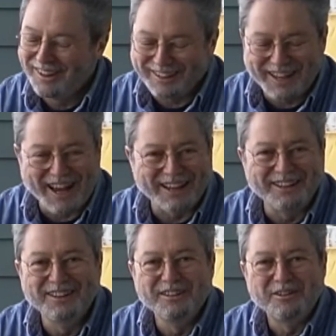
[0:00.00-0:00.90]

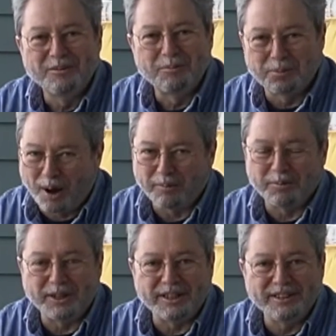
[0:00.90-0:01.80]
Again,
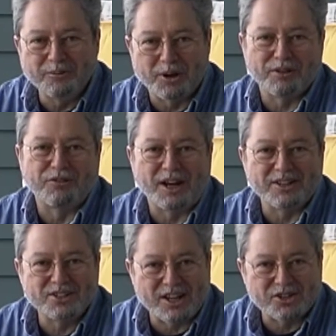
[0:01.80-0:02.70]
probably one of the
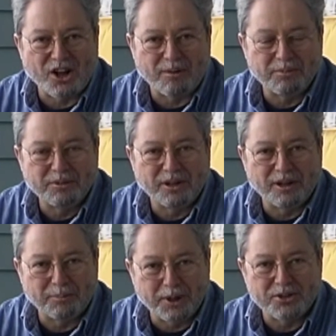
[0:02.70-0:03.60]
finest desktop
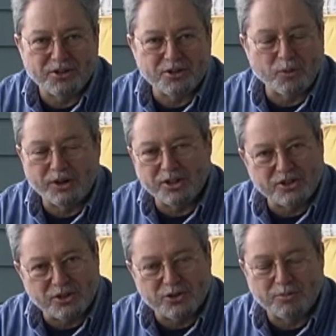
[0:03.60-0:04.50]
uh, printers, one
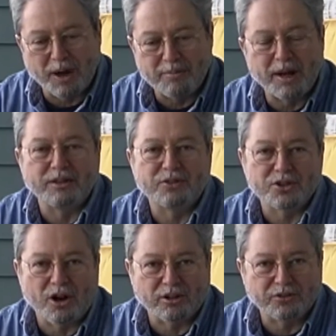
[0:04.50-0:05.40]
that's used by many
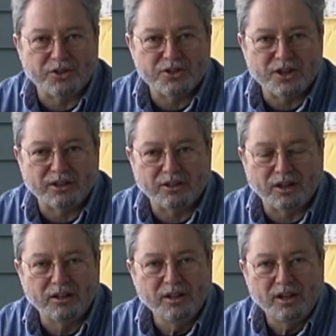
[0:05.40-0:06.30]
photographers and
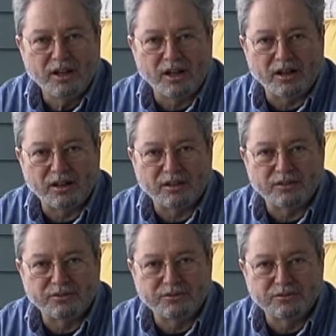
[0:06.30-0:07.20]
uh, uh,